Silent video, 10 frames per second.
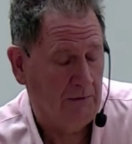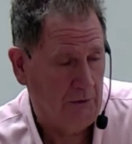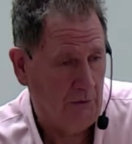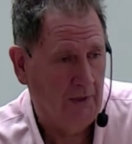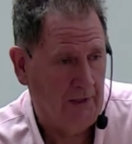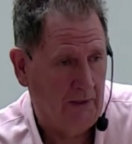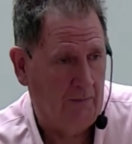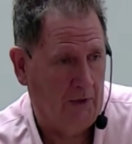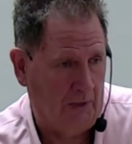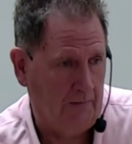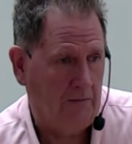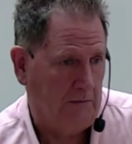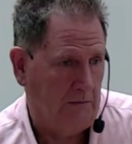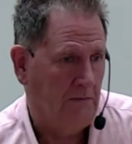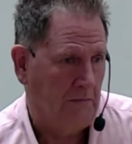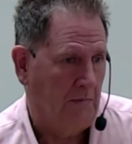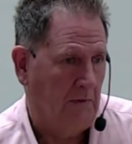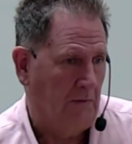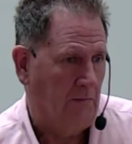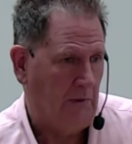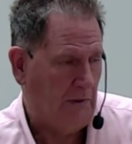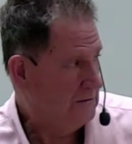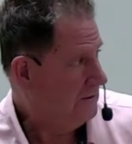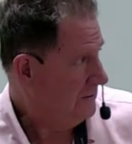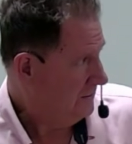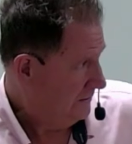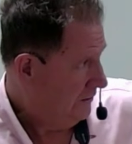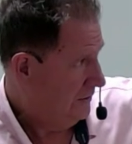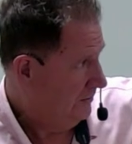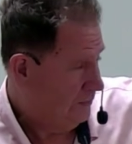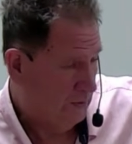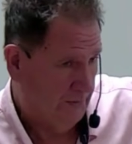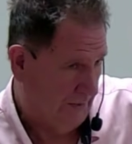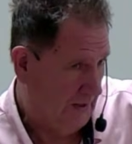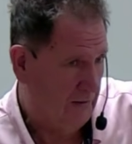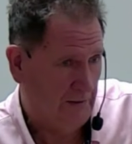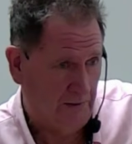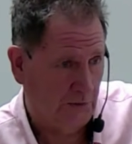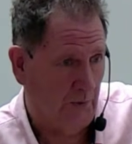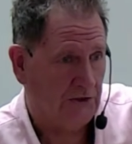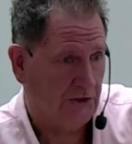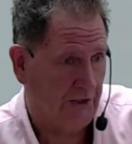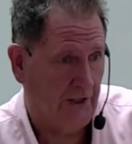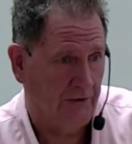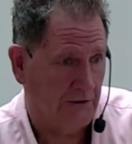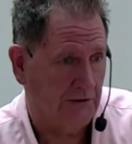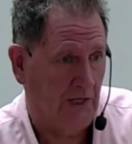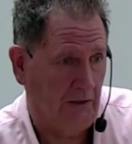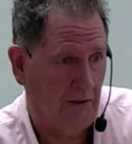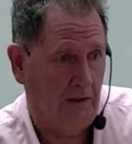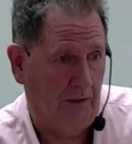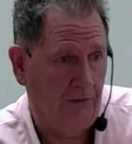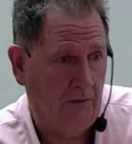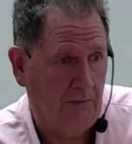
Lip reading: the new lathe I bought, because you can pull the switch to the other side of the middle